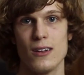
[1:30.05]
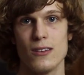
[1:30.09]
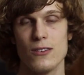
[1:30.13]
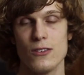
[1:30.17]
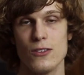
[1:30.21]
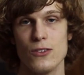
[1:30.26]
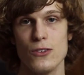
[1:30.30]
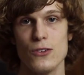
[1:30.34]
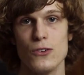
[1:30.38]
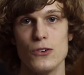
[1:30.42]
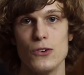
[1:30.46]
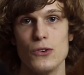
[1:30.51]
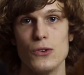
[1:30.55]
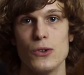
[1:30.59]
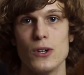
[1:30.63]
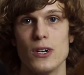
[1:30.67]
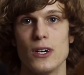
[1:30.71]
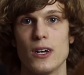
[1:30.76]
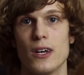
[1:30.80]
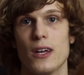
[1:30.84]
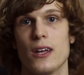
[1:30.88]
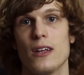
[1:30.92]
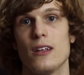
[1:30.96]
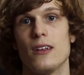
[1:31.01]
to
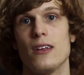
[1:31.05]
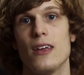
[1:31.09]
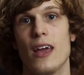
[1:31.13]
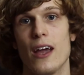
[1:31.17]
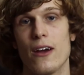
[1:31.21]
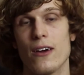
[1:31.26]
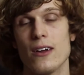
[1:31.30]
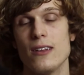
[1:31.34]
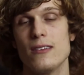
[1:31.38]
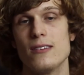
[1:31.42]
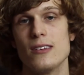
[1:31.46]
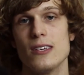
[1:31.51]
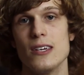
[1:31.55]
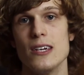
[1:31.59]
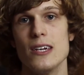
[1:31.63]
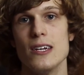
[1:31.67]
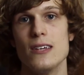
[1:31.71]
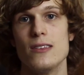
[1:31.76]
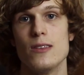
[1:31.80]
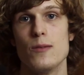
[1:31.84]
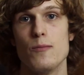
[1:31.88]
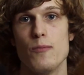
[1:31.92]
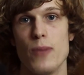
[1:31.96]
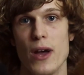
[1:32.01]
guarantee
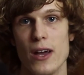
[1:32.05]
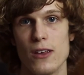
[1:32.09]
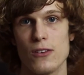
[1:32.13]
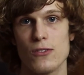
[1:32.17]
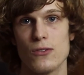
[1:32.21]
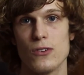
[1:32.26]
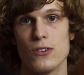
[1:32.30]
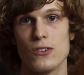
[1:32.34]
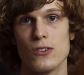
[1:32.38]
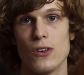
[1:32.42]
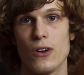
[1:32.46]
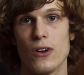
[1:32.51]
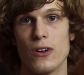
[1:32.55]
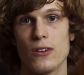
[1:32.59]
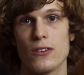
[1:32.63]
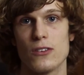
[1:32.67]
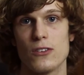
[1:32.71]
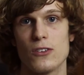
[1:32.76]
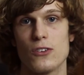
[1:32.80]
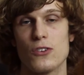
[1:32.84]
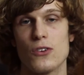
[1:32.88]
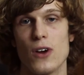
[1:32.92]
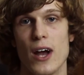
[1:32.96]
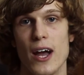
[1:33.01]
the best
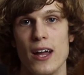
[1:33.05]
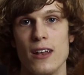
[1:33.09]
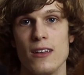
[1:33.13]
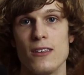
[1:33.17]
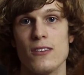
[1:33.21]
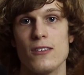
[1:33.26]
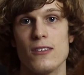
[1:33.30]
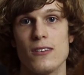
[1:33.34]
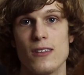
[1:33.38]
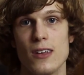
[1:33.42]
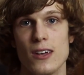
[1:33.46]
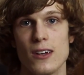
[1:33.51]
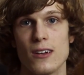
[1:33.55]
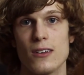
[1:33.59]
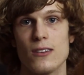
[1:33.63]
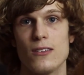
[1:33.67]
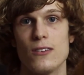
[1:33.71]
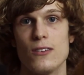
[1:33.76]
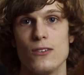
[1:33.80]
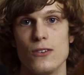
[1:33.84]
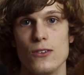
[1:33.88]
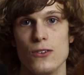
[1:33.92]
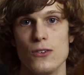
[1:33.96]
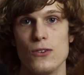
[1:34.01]
results, try to stick
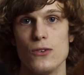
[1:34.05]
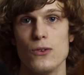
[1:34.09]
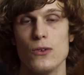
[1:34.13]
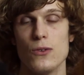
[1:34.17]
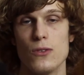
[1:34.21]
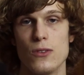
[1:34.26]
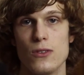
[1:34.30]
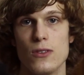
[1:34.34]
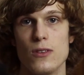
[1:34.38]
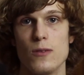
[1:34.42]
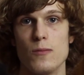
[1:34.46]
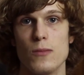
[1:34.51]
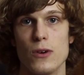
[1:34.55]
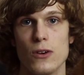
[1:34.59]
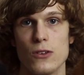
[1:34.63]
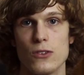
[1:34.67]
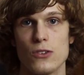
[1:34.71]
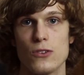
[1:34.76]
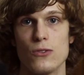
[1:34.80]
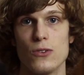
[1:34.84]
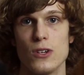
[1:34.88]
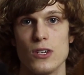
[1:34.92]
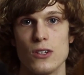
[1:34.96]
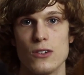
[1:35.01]
to the
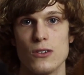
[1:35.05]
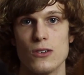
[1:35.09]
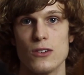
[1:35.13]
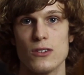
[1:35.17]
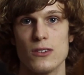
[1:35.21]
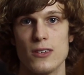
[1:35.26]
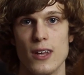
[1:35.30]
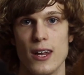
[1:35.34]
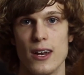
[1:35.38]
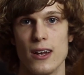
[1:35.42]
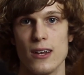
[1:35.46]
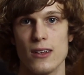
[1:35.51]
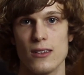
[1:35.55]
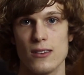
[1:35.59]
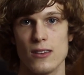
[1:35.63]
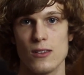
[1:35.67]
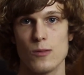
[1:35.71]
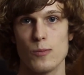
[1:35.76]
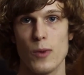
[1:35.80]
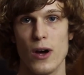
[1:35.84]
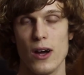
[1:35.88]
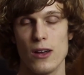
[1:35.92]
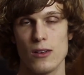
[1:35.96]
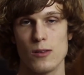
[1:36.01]
most original settings as
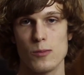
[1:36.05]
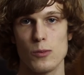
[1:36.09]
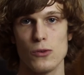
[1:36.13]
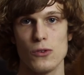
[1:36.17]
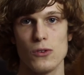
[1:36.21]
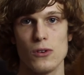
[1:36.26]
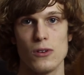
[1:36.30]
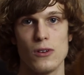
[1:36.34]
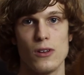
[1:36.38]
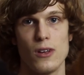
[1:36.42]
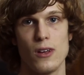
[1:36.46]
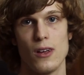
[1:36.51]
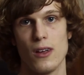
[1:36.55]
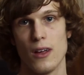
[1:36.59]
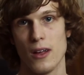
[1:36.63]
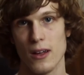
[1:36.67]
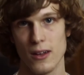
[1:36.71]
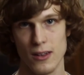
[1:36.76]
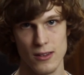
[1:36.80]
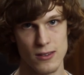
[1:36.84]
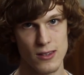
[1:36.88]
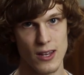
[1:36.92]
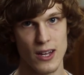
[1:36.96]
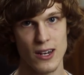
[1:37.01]
possible
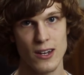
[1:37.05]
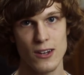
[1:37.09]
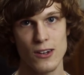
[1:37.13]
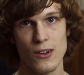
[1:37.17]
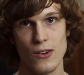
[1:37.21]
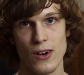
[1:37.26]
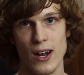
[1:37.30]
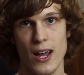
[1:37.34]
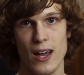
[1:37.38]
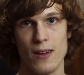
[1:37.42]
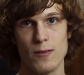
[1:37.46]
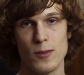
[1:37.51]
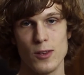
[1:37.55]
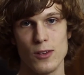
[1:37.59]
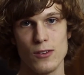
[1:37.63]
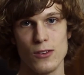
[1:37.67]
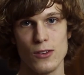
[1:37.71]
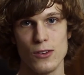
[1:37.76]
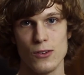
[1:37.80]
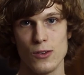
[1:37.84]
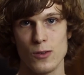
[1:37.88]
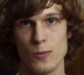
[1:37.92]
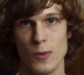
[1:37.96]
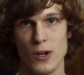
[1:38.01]
because then you don't have to
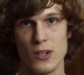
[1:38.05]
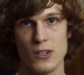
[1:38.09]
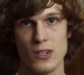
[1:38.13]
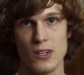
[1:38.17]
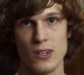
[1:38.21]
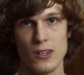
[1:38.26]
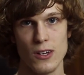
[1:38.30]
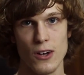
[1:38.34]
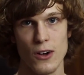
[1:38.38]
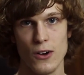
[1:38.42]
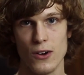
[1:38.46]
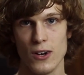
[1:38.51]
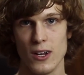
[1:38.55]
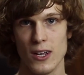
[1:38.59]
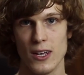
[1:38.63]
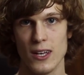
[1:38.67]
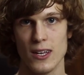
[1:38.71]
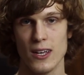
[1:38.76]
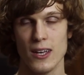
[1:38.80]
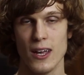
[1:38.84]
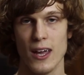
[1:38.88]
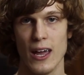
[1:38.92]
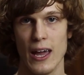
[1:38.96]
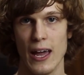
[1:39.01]
do as much
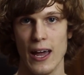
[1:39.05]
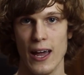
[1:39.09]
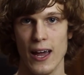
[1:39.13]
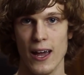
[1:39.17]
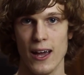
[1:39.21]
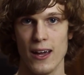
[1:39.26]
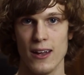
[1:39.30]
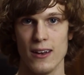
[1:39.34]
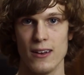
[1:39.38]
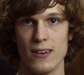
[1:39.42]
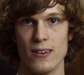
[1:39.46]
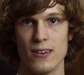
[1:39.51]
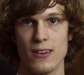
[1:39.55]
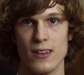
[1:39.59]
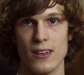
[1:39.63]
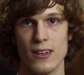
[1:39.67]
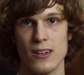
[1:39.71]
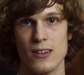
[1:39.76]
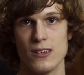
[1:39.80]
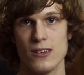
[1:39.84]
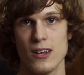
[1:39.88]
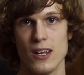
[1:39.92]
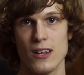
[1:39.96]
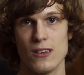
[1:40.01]
encoding and
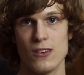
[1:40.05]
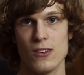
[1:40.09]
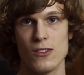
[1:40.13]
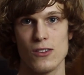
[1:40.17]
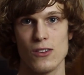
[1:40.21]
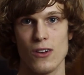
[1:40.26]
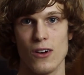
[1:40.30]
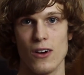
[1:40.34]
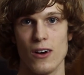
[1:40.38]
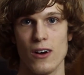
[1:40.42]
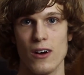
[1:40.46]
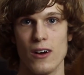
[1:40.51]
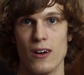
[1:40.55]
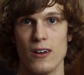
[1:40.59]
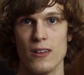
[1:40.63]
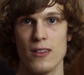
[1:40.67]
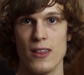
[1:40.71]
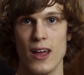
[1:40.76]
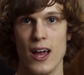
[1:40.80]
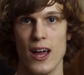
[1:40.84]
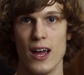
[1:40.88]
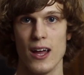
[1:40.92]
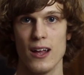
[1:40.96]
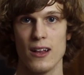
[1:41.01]
chances are
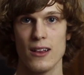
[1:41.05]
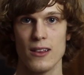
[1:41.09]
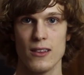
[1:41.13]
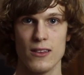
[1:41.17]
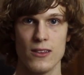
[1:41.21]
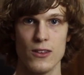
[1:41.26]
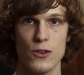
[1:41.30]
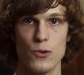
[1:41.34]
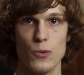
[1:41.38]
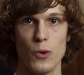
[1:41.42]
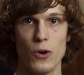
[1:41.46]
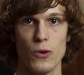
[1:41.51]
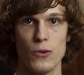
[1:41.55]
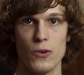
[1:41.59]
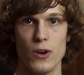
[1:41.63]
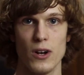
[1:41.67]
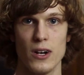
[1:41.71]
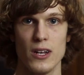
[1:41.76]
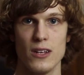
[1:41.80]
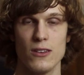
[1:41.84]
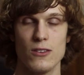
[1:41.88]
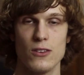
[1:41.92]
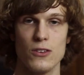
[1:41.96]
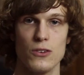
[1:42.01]
that you won't
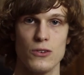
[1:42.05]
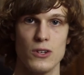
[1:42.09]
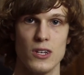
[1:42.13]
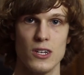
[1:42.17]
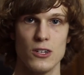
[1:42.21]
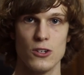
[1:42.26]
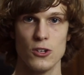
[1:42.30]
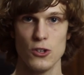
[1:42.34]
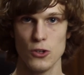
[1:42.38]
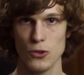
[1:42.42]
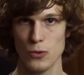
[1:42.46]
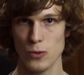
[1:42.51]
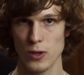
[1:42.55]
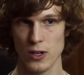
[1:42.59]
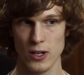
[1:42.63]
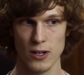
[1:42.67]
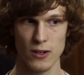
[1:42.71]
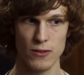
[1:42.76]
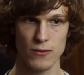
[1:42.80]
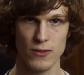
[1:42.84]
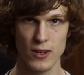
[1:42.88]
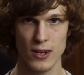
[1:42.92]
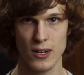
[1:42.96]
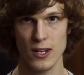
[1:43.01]
run into an issue where
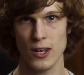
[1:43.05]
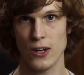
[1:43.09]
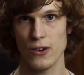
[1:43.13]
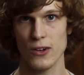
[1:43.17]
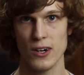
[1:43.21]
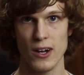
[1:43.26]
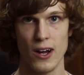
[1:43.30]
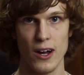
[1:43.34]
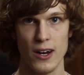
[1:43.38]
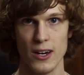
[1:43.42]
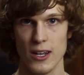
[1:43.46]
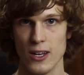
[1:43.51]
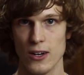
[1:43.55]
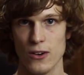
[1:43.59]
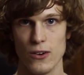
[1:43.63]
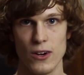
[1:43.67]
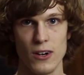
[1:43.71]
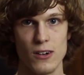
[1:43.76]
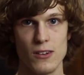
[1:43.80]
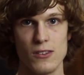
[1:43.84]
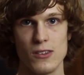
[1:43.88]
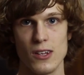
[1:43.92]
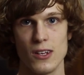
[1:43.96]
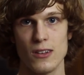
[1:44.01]
your video and audio
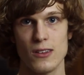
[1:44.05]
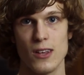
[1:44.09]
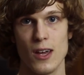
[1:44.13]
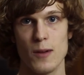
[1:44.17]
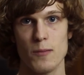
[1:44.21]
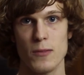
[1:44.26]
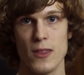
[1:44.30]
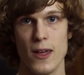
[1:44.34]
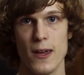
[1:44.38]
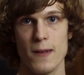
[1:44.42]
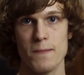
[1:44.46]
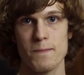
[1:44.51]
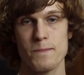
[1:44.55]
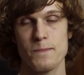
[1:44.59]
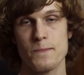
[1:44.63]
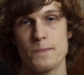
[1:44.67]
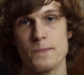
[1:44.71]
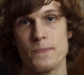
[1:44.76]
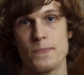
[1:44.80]
aren't synced up then.